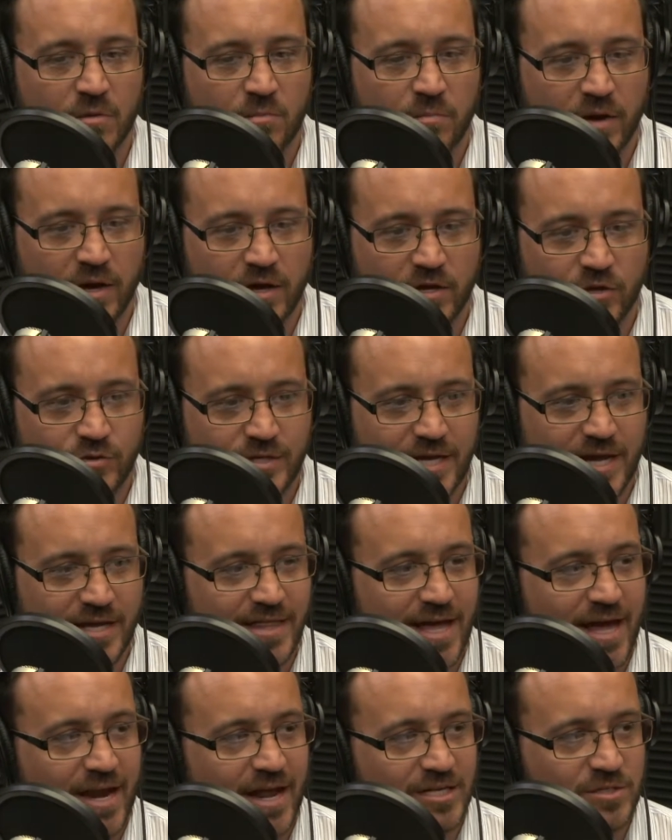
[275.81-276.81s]
But you take
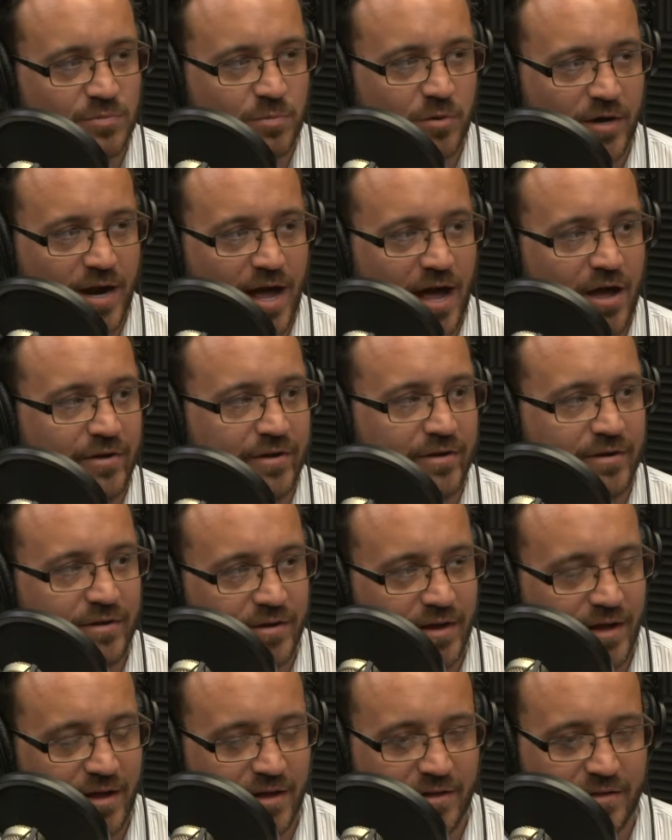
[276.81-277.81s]
that expert out,
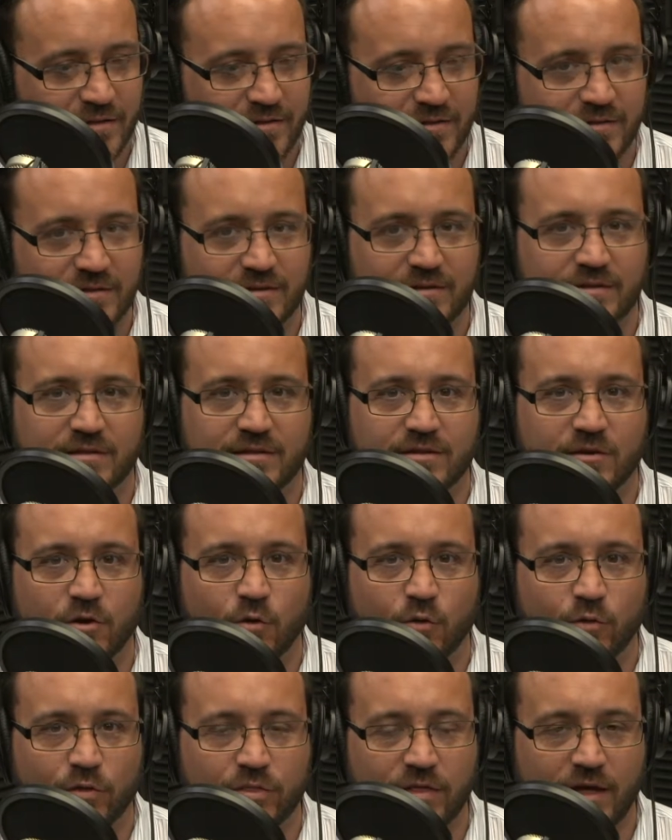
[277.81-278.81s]
and, and the the
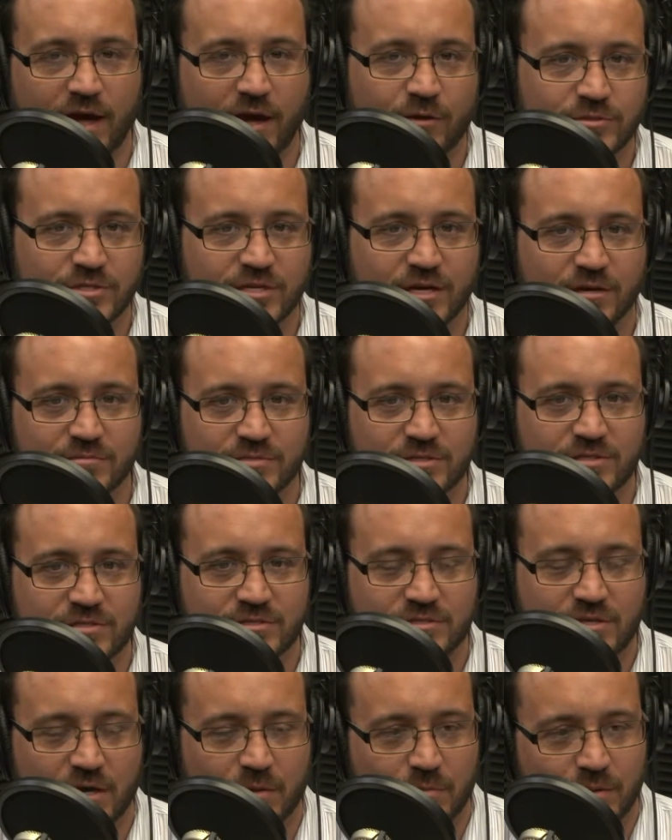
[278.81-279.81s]
whole house
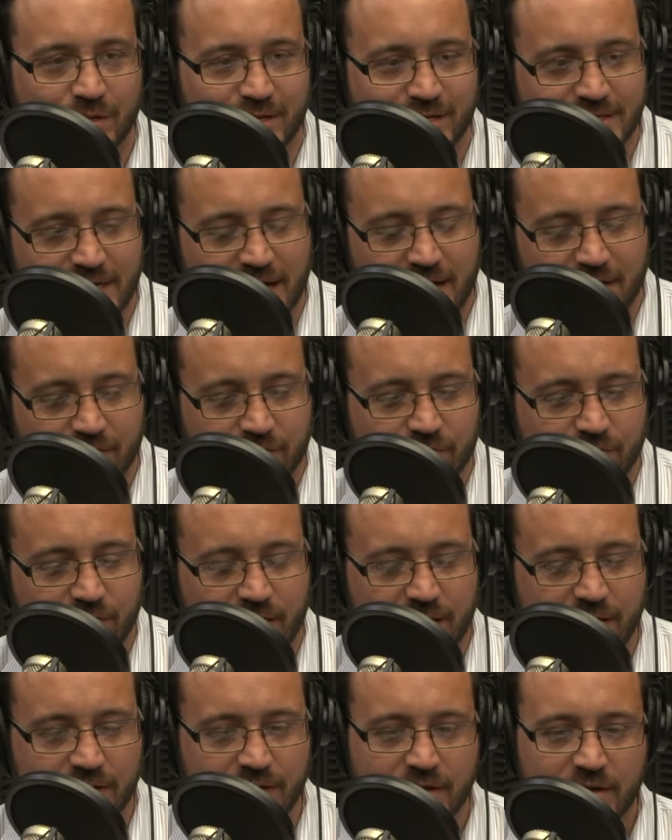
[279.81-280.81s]
comes tumbling down,
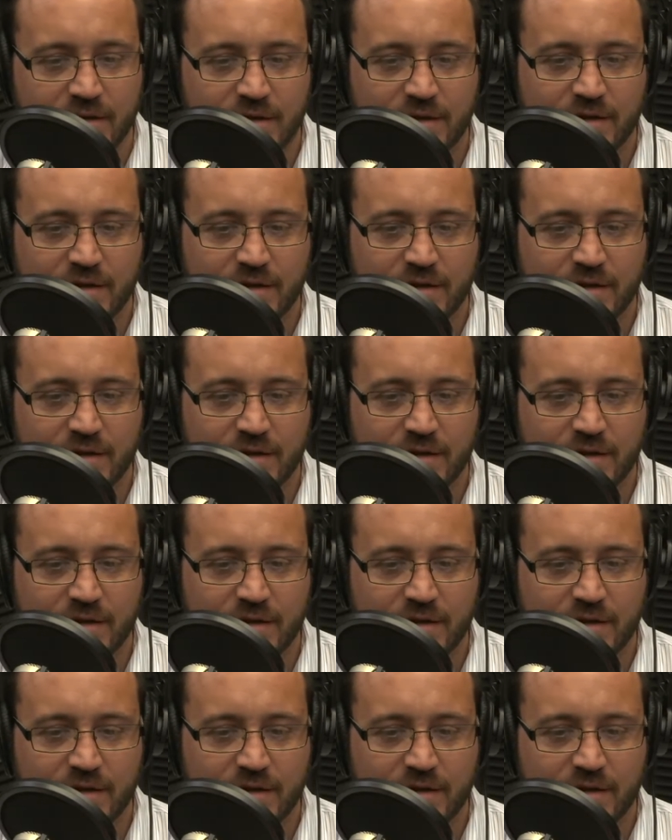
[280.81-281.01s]
right?